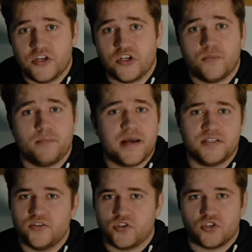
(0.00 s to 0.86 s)
no
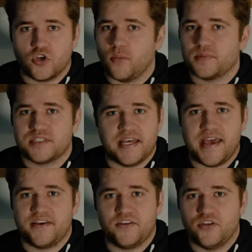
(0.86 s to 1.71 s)
matter the top
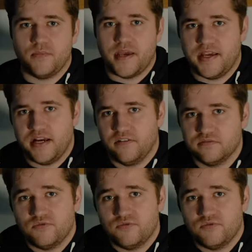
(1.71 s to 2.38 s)
tech you may have.